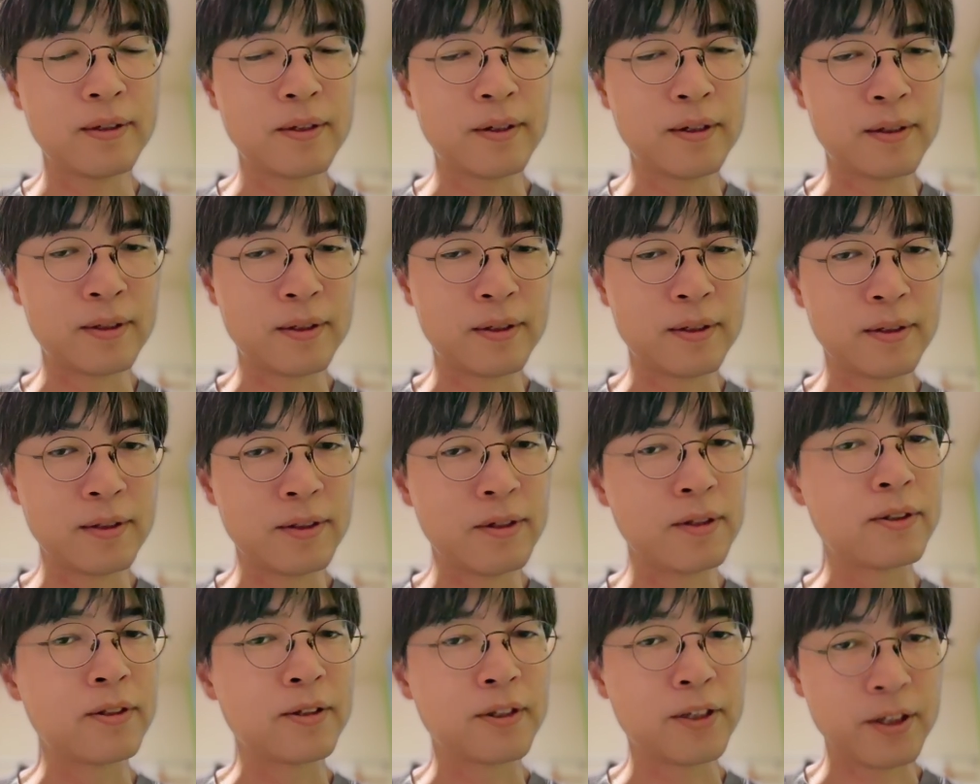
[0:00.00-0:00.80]
are
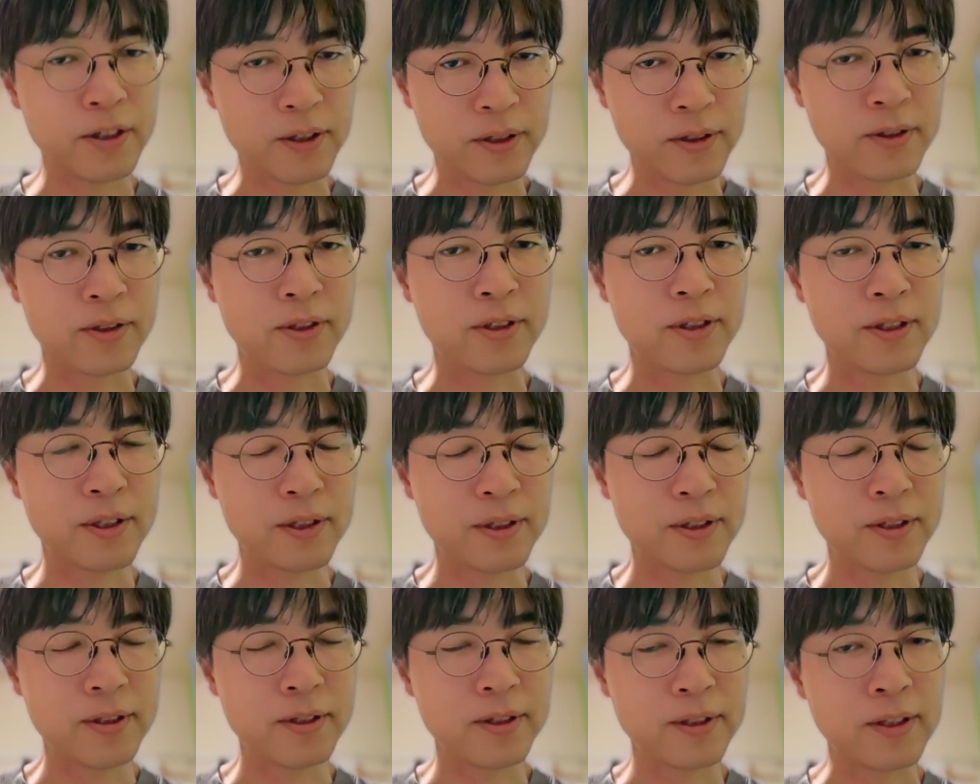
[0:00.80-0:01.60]
not huge.
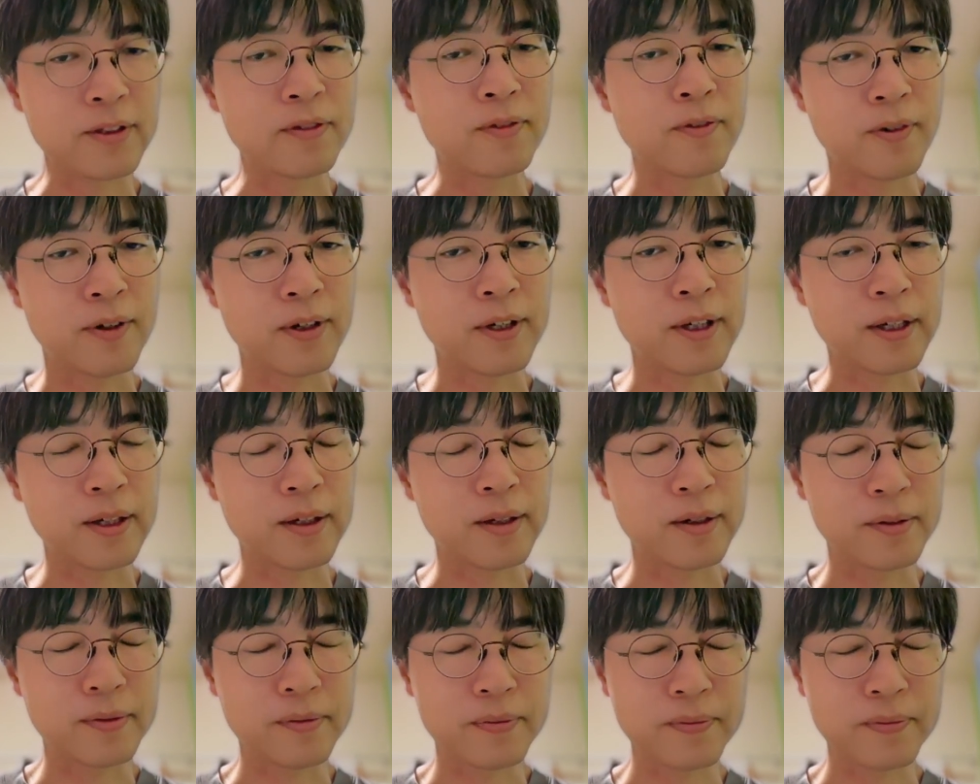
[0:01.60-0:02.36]
That's why.